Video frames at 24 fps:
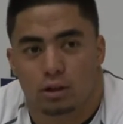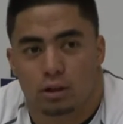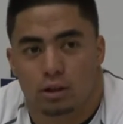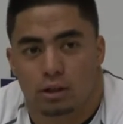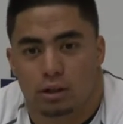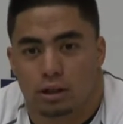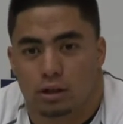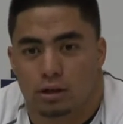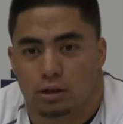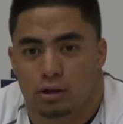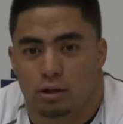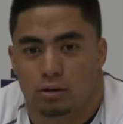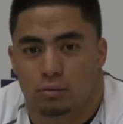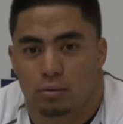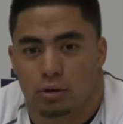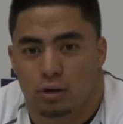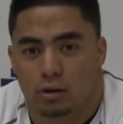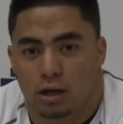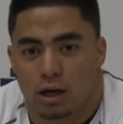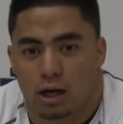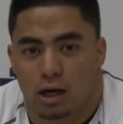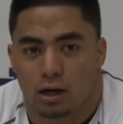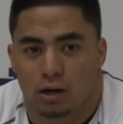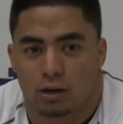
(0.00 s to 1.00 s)
you hear
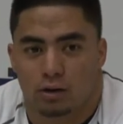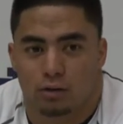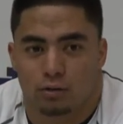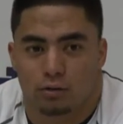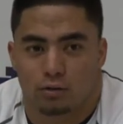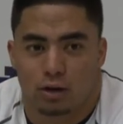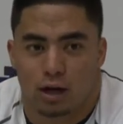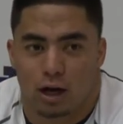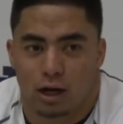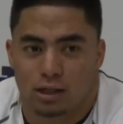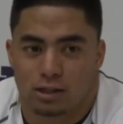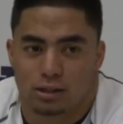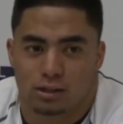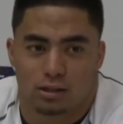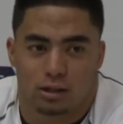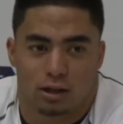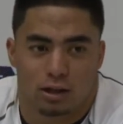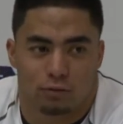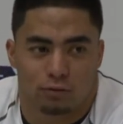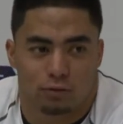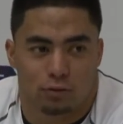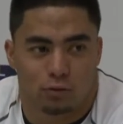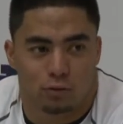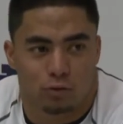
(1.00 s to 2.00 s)
about how guys
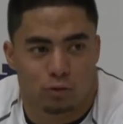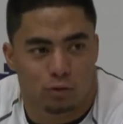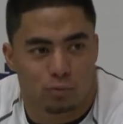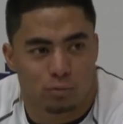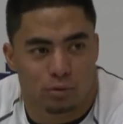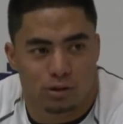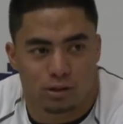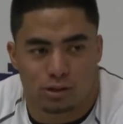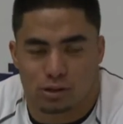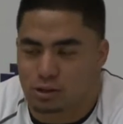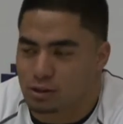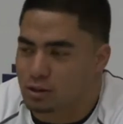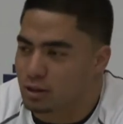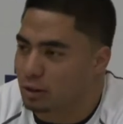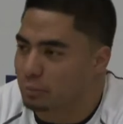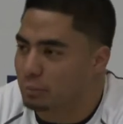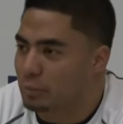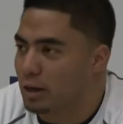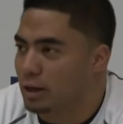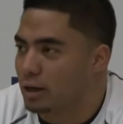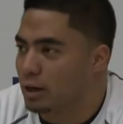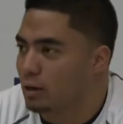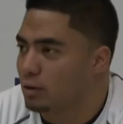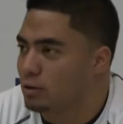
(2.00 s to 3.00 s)
left the room and just like,
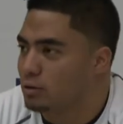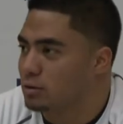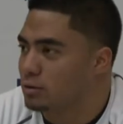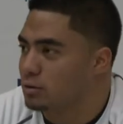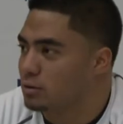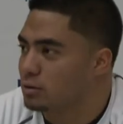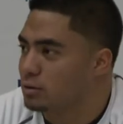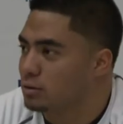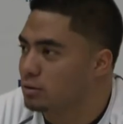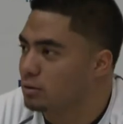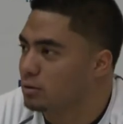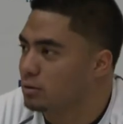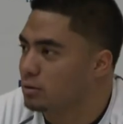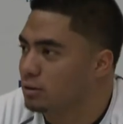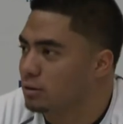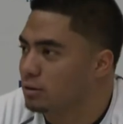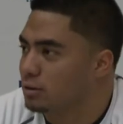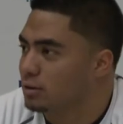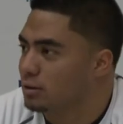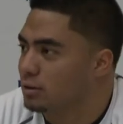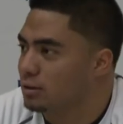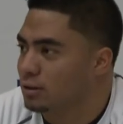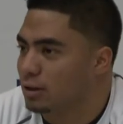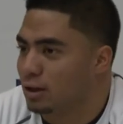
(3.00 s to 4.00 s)
man, that
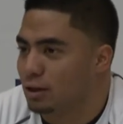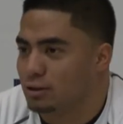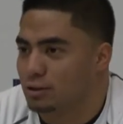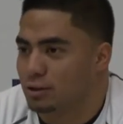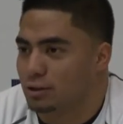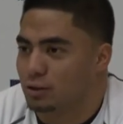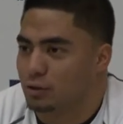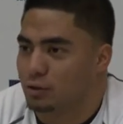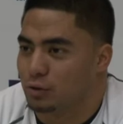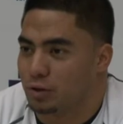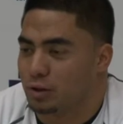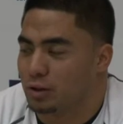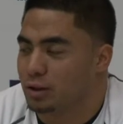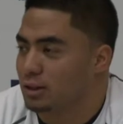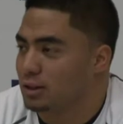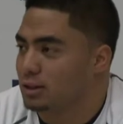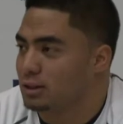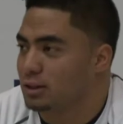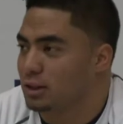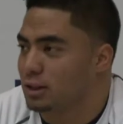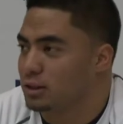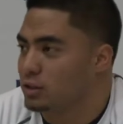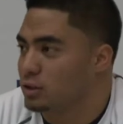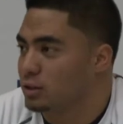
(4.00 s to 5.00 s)
was a grueling
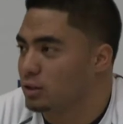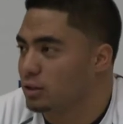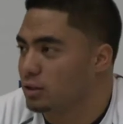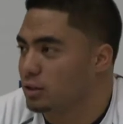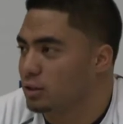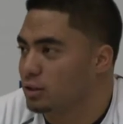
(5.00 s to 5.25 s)
session.